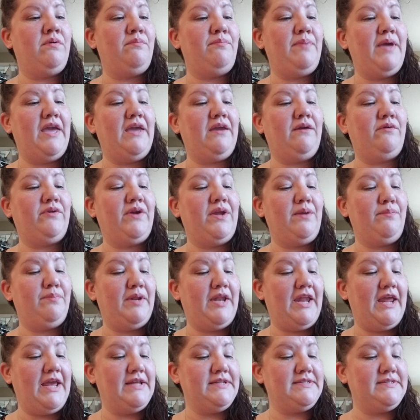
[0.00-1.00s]
Bakery
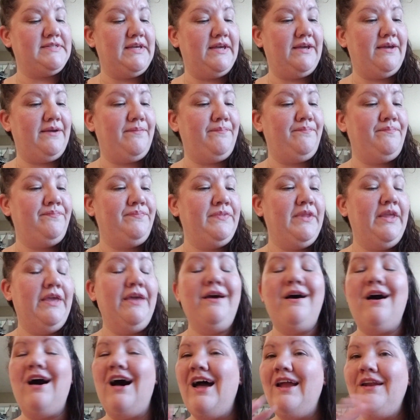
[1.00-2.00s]
Bonanza.
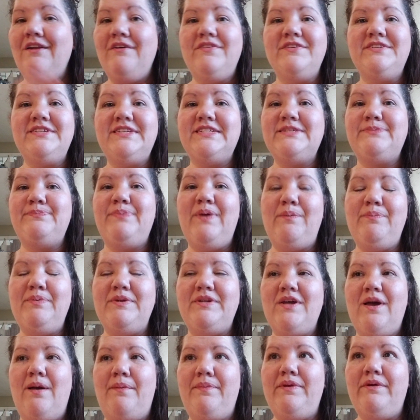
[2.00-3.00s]
I know this says
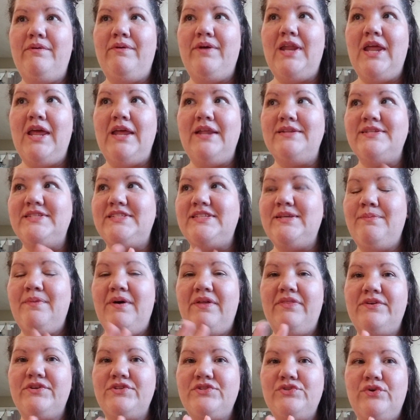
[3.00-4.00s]
PPW in it, and some
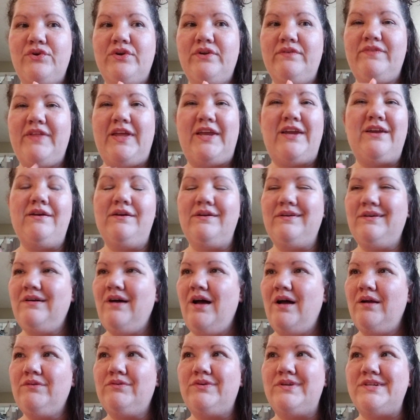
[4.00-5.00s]
other sort of like
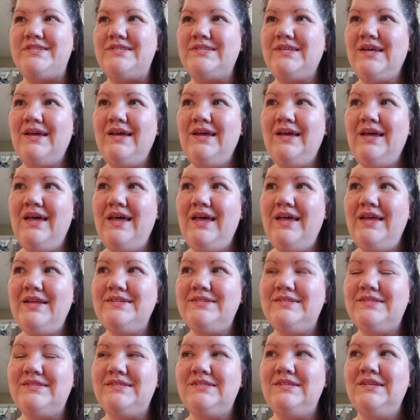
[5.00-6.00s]

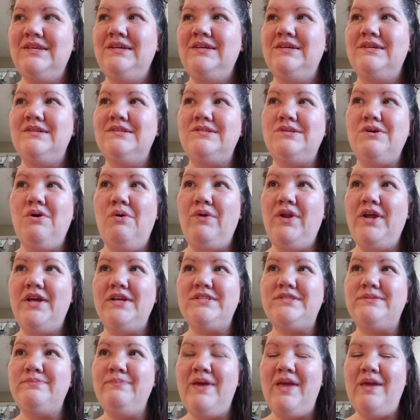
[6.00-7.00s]
croissants,
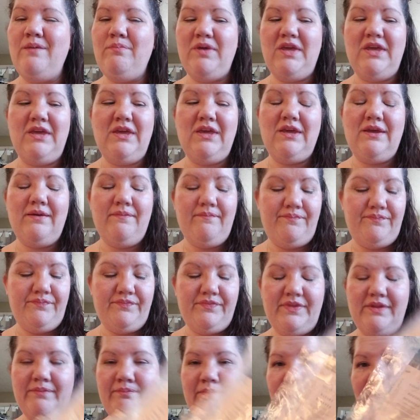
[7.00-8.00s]
donuts maybe.
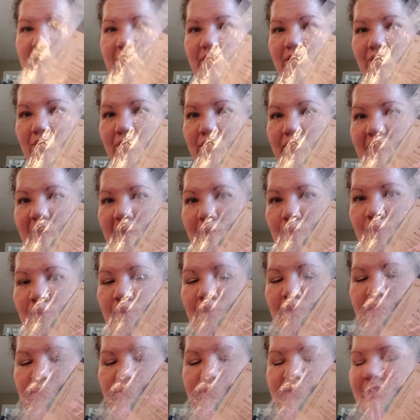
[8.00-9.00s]
My little
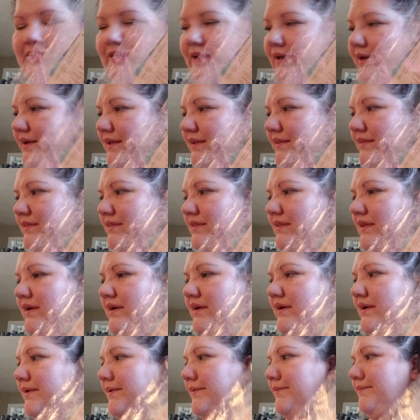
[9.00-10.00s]
label was like
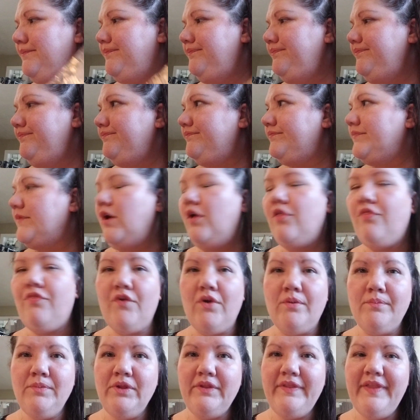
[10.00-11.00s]
the
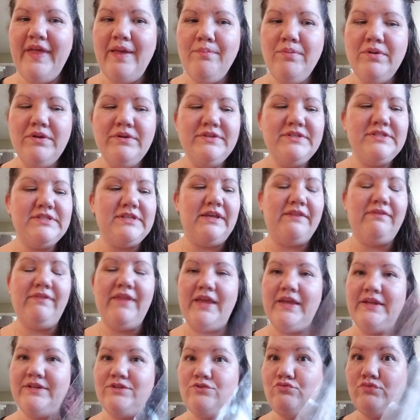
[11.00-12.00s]
thermal labels, and
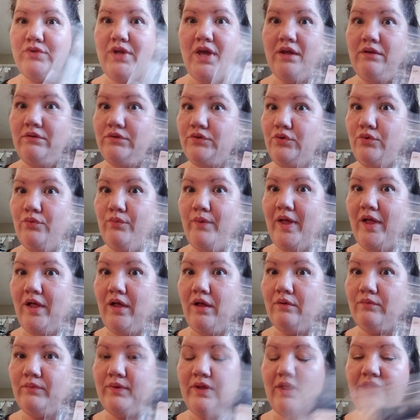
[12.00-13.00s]
they do not do
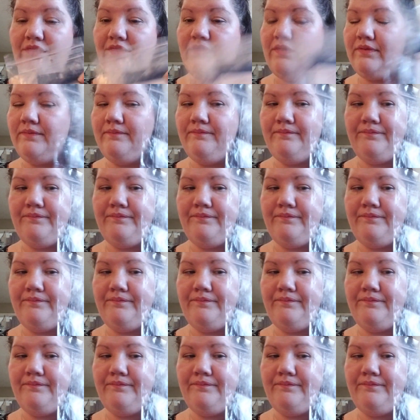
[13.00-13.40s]
well with